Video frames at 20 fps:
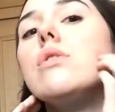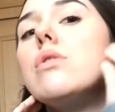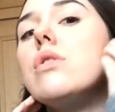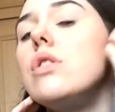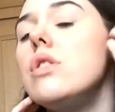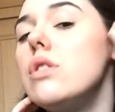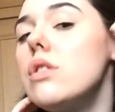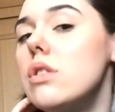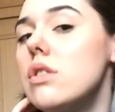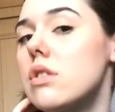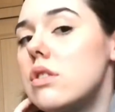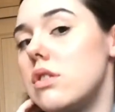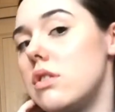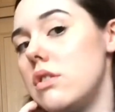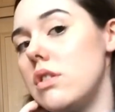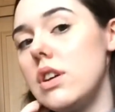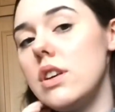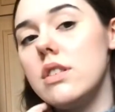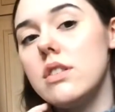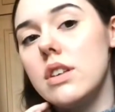use,
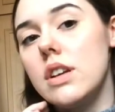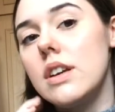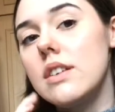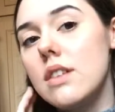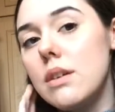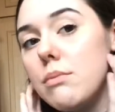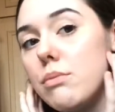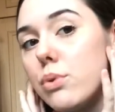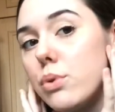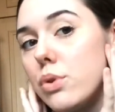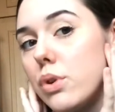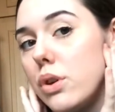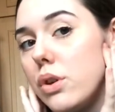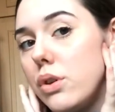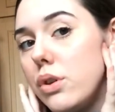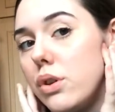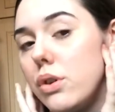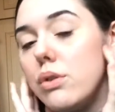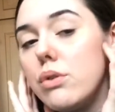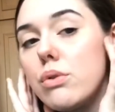as an example, so you
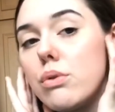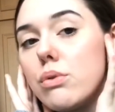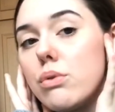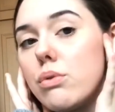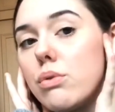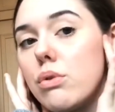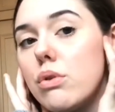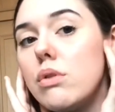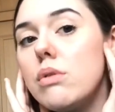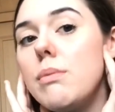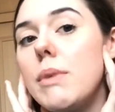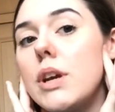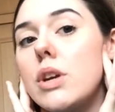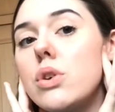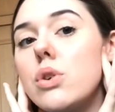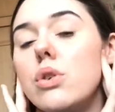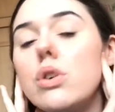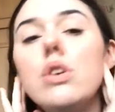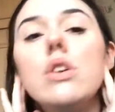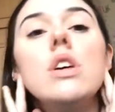use all, make
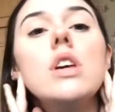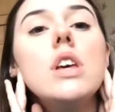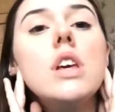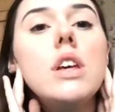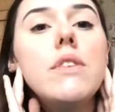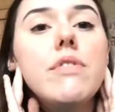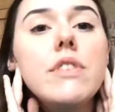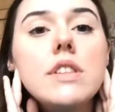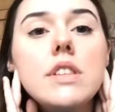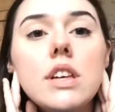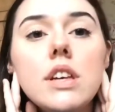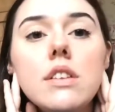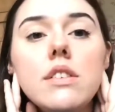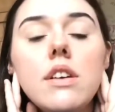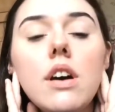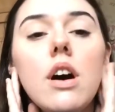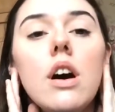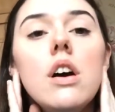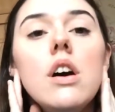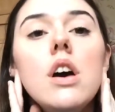sure you, if it's
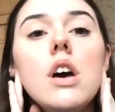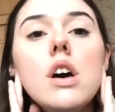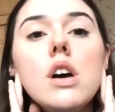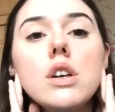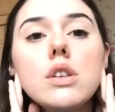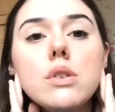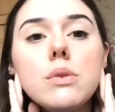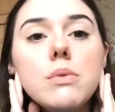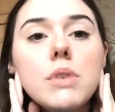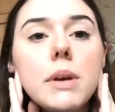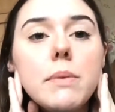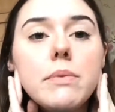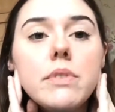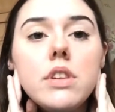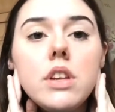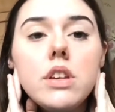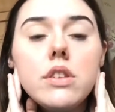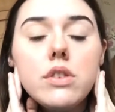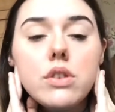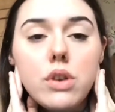easier, sometimes it's
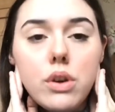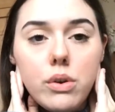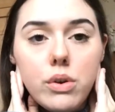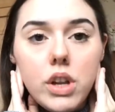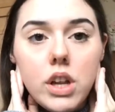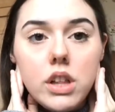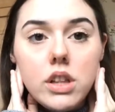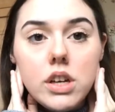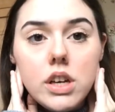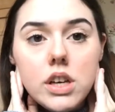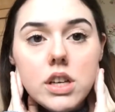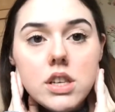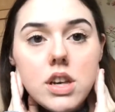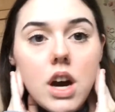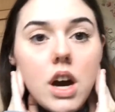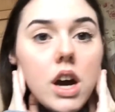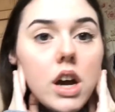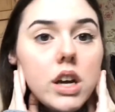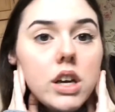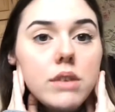easier to hold like this.
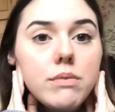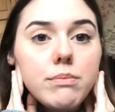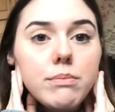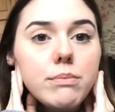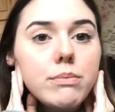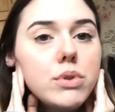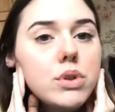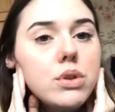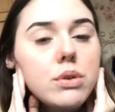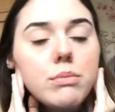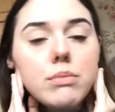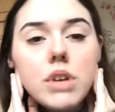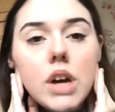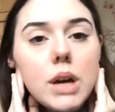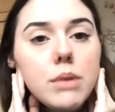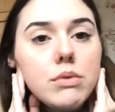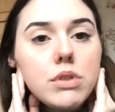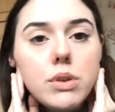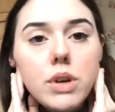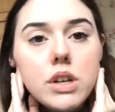I
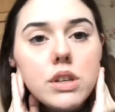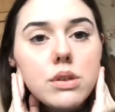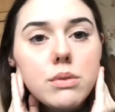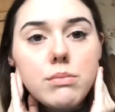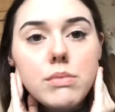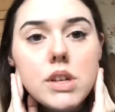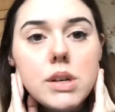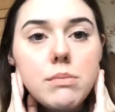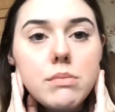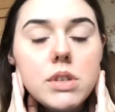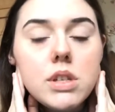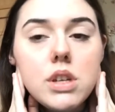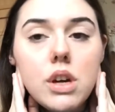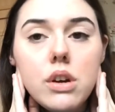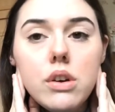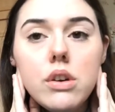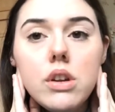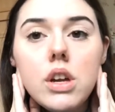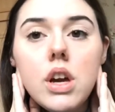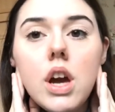sometimes do, I sometimes
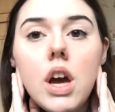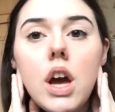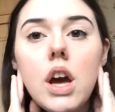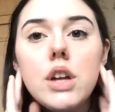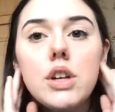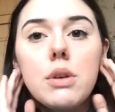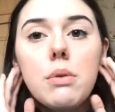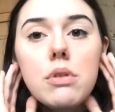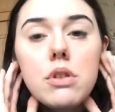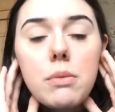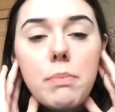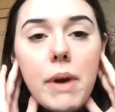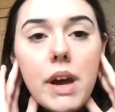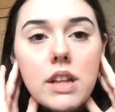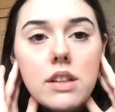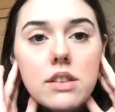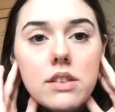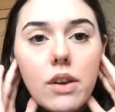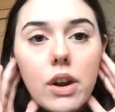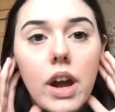don't, just
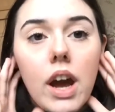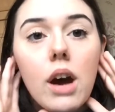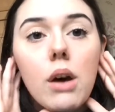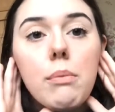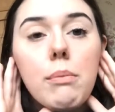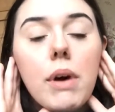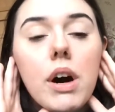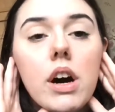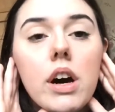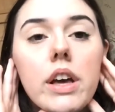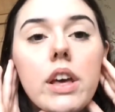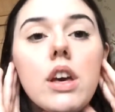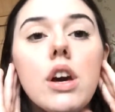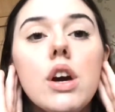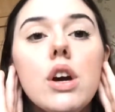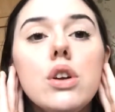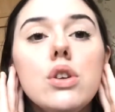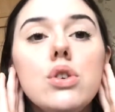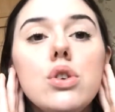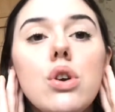depends on how my
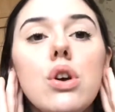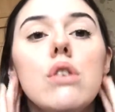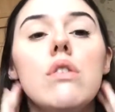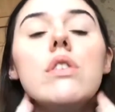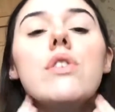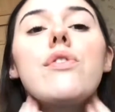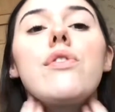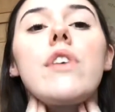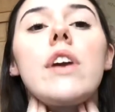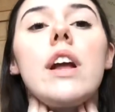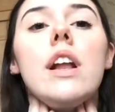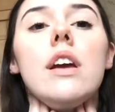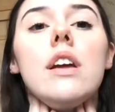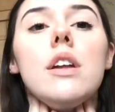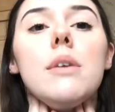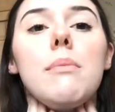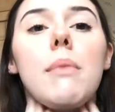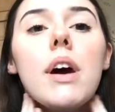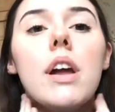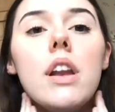jaw is feeling
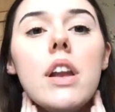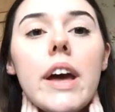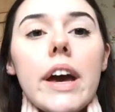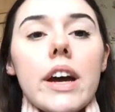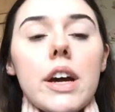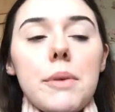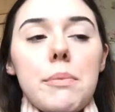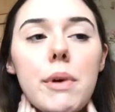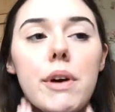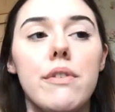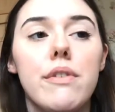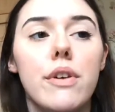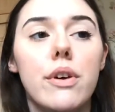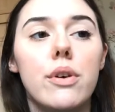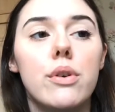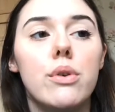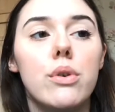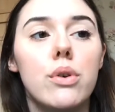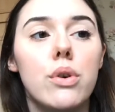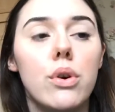and my neck and my
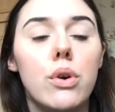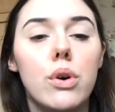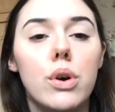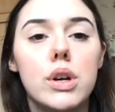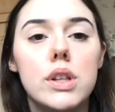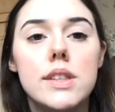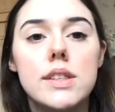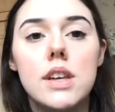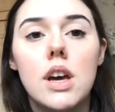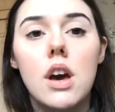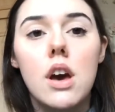vocal cords.